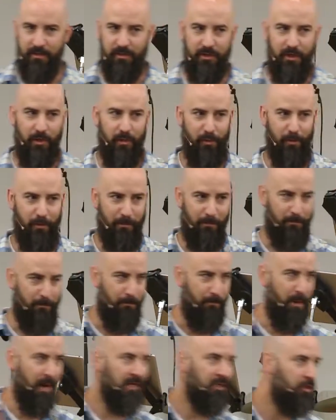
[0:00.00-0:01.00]
to
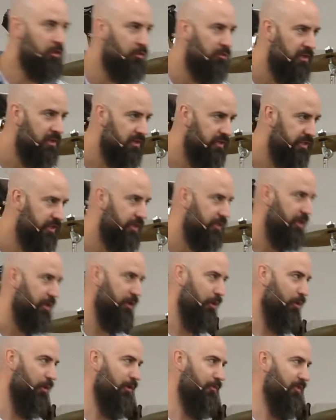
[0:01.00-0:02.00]
buttress
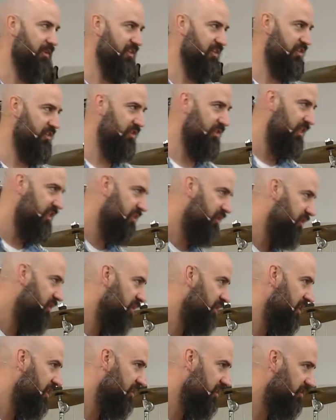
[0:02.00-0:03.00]
your
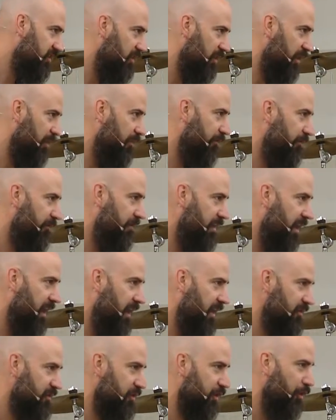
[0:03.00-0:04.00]
resistance of
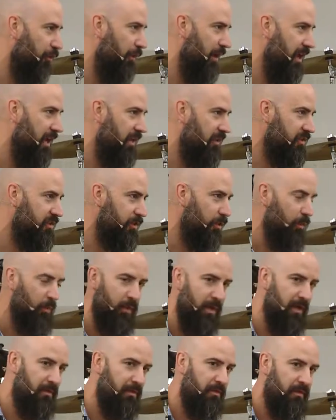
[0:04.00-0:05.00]
God's grace
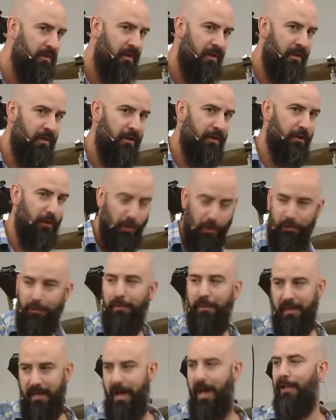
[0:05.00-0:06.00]
with good
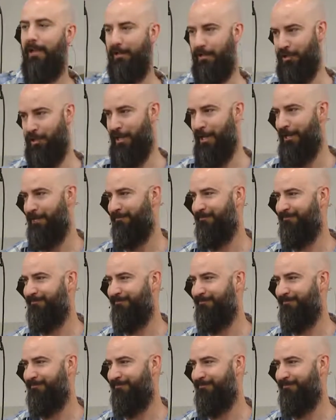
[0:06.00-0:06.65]
theology?